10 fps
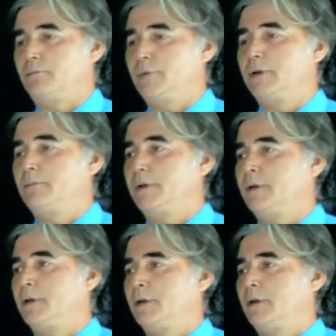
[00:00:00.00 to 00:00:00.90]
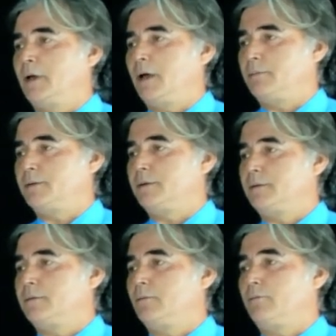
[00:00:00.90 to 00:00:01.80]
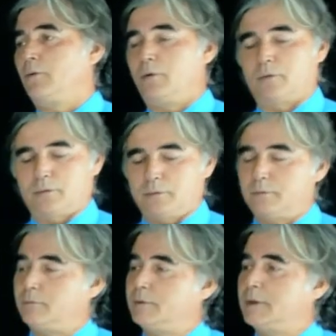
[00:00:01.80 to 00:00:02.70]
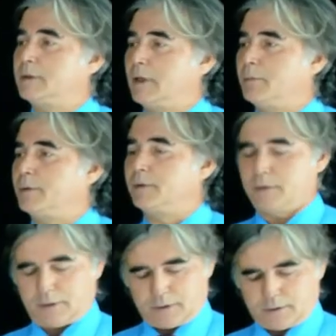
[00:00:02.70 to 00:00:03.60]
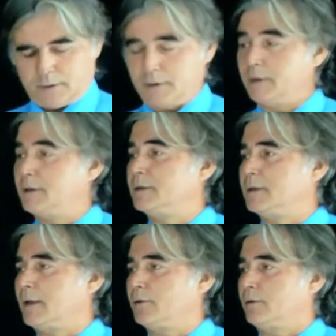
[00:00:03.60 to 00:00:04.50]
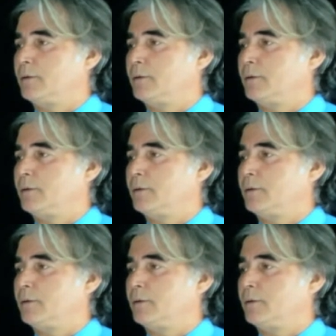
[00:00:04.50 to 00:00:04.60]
will be happen or did happen in this sector.